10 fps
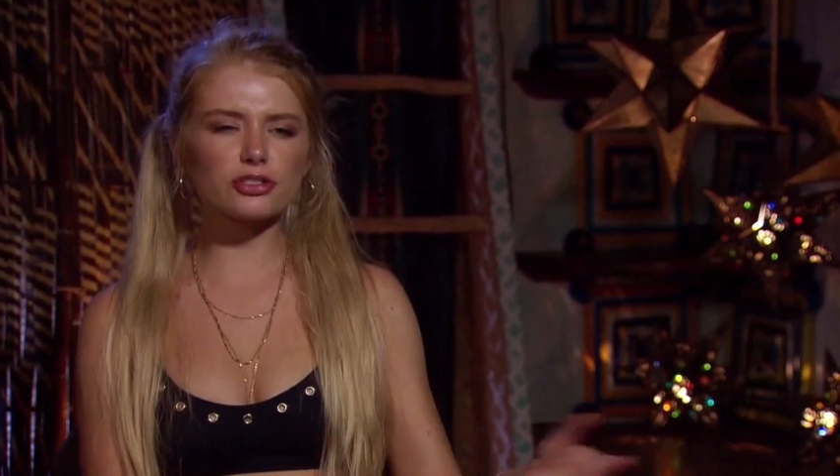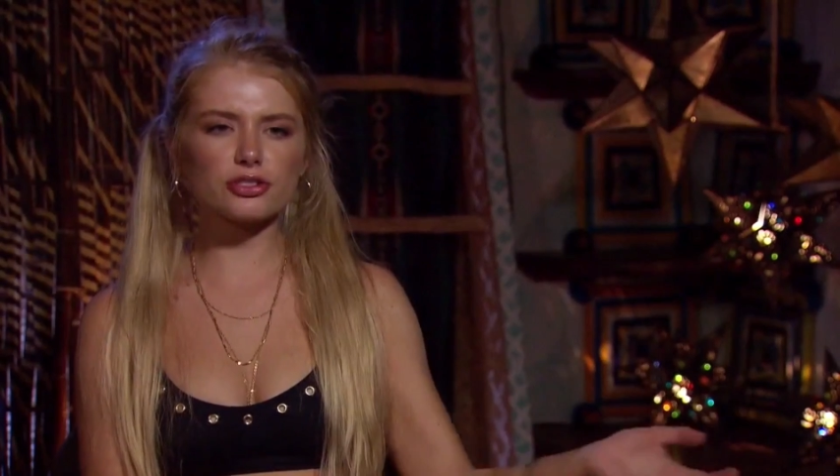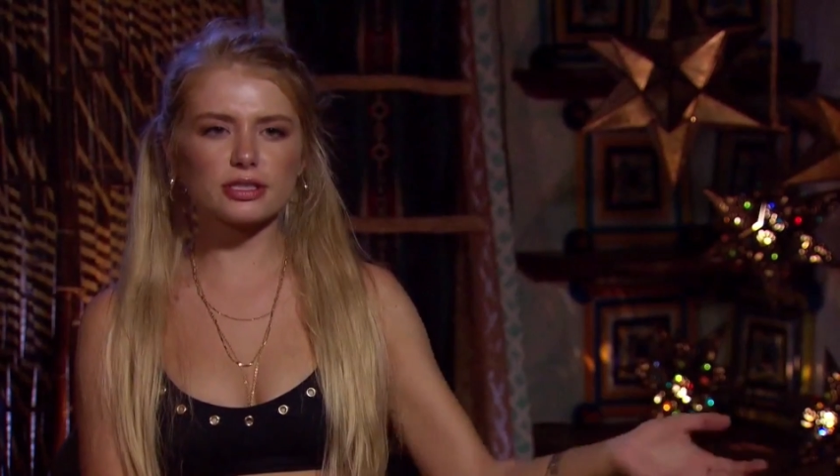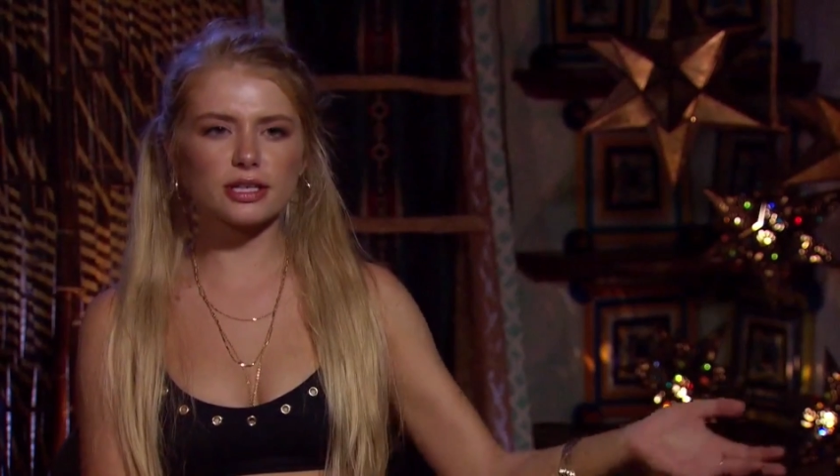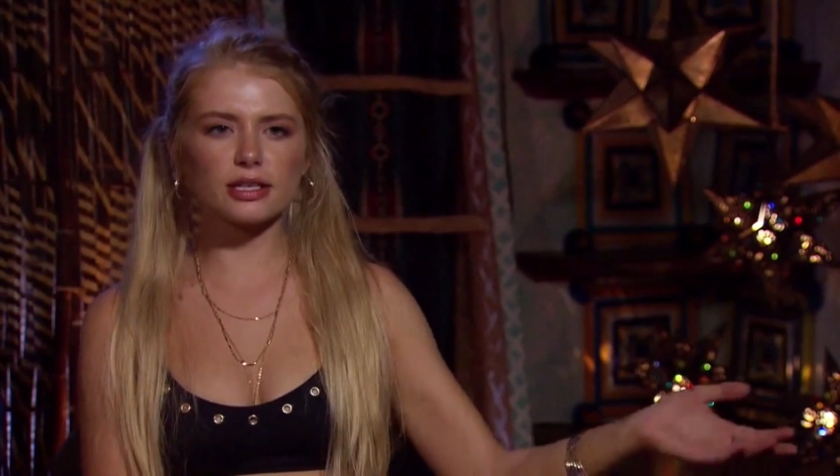
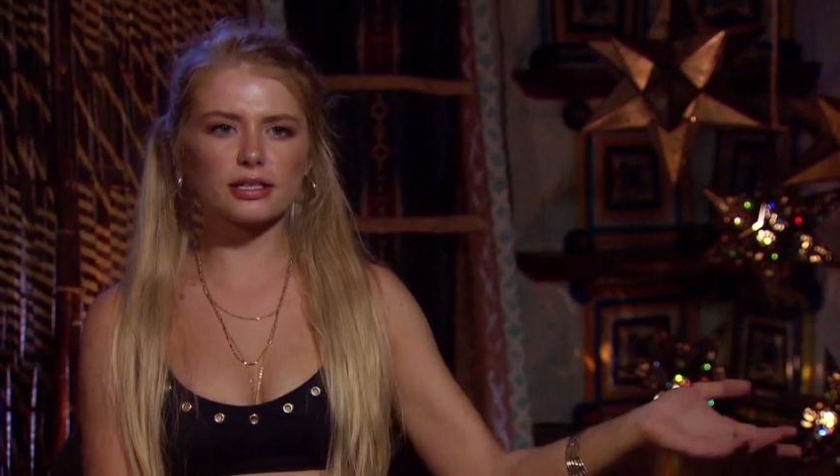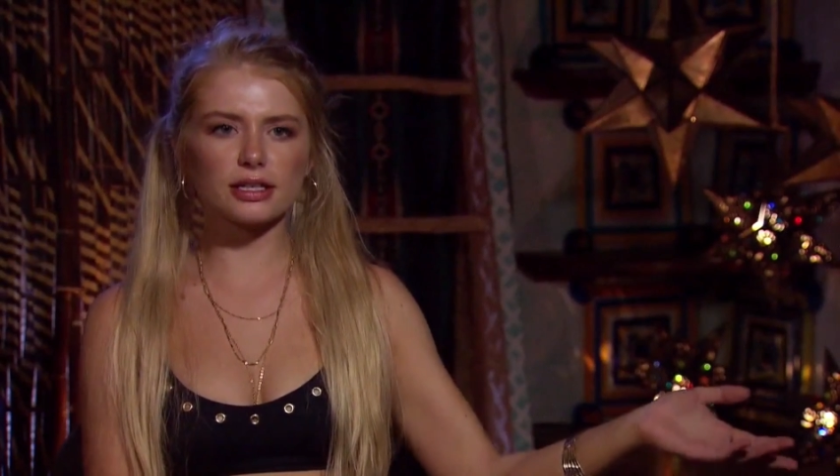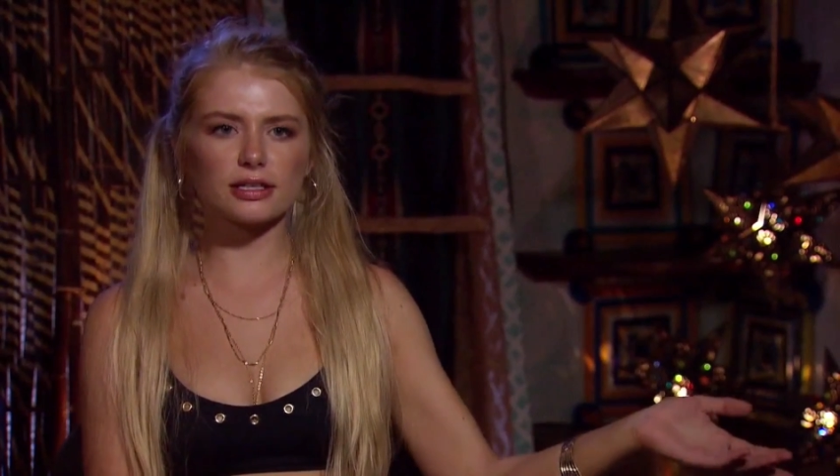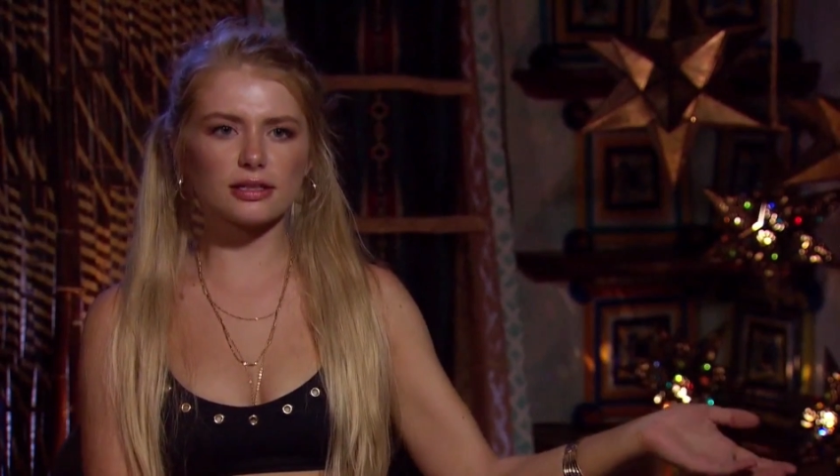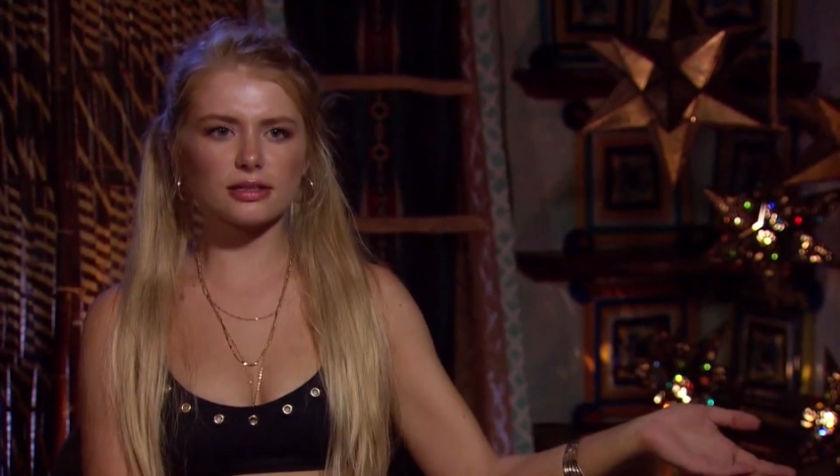interested
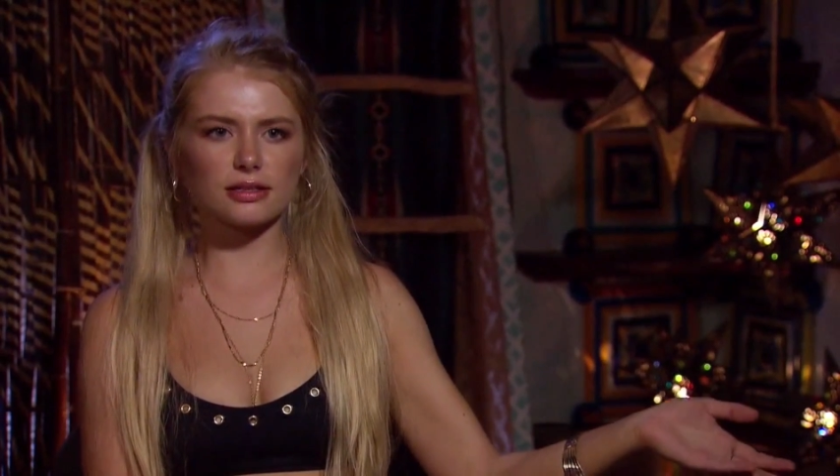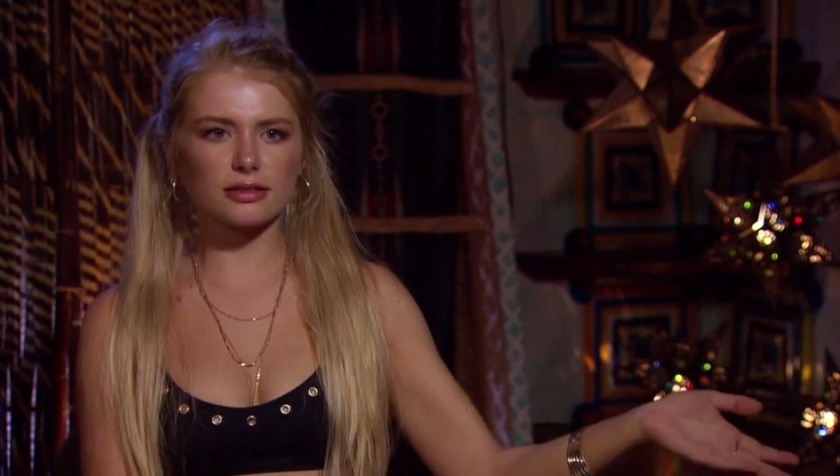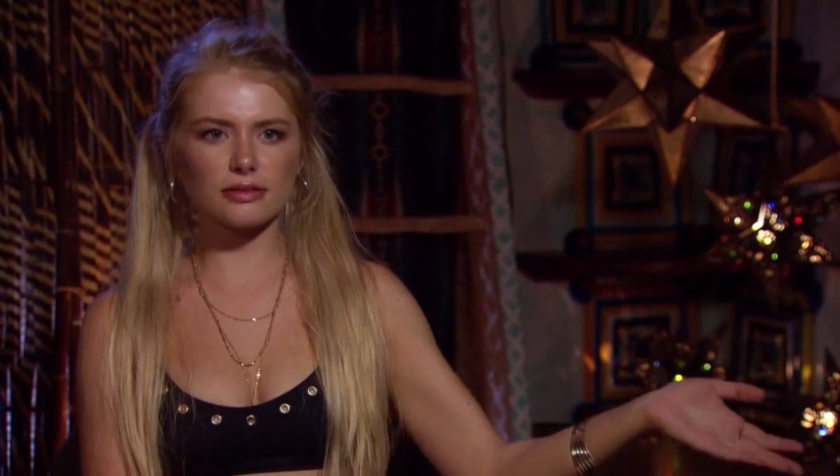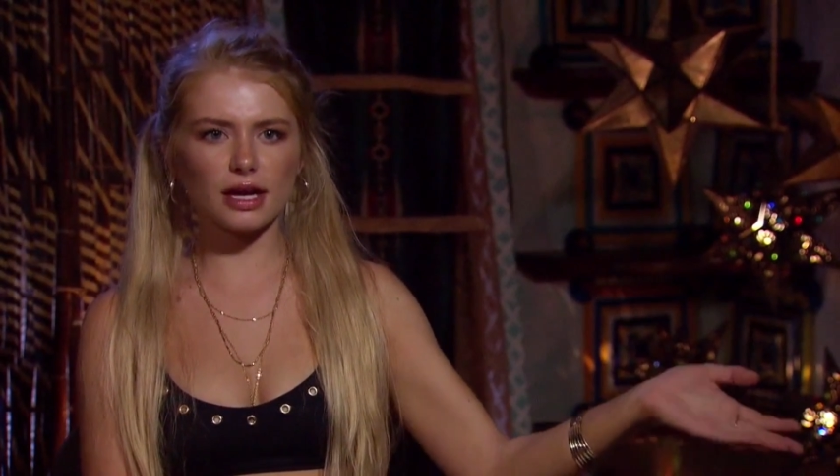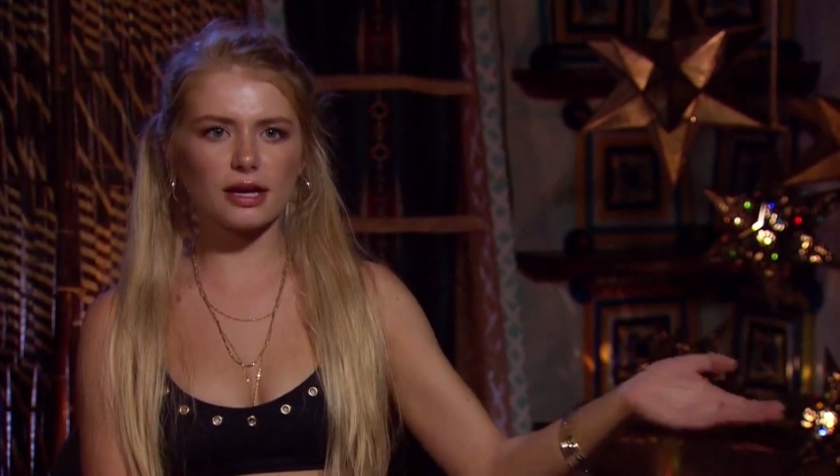in
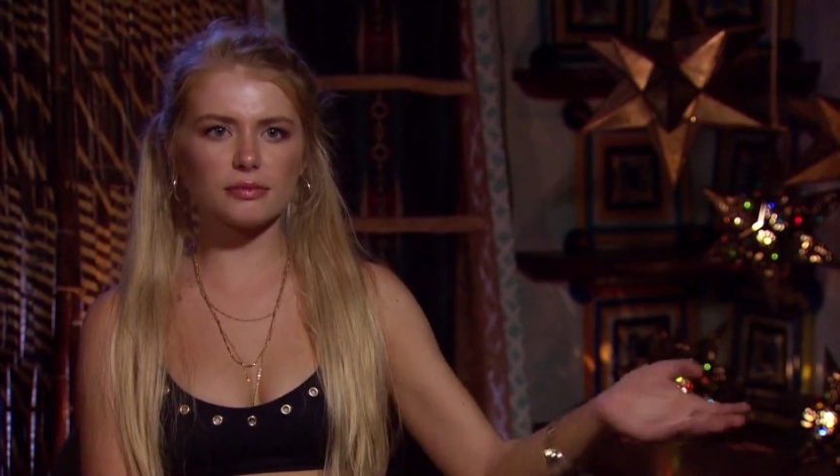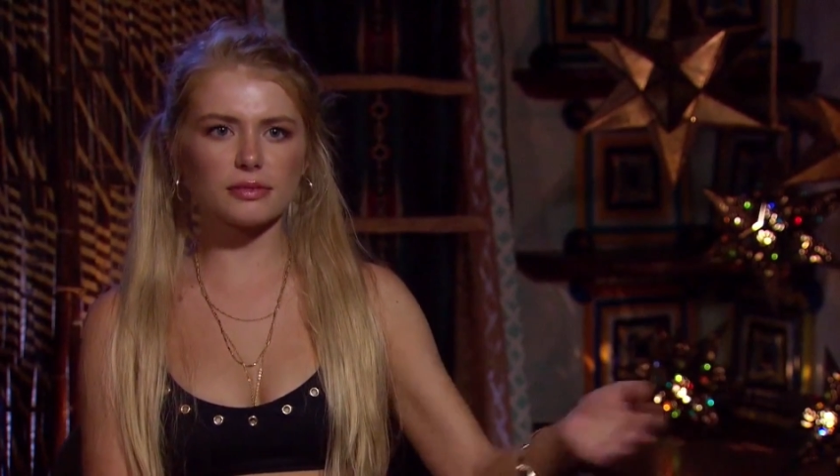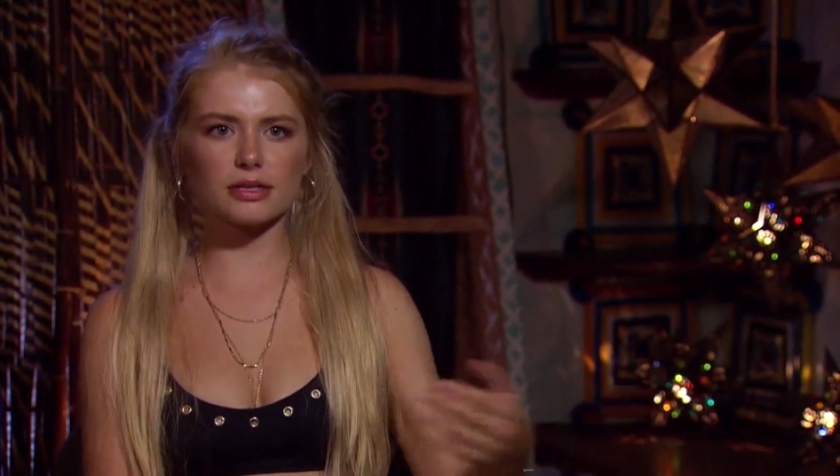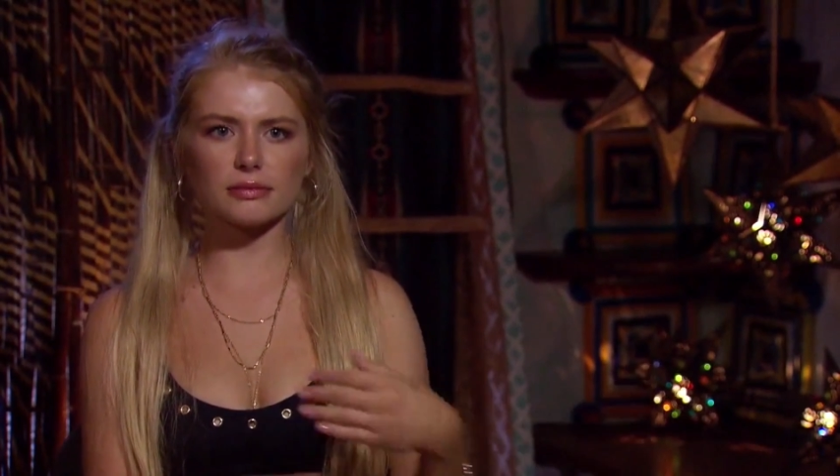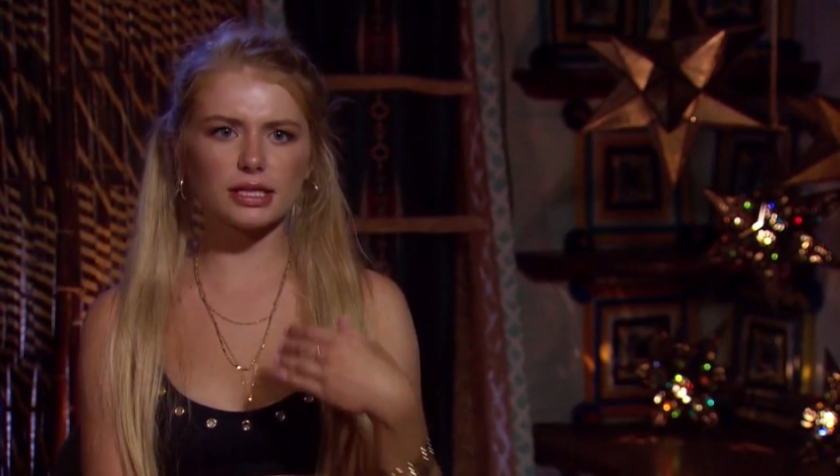them than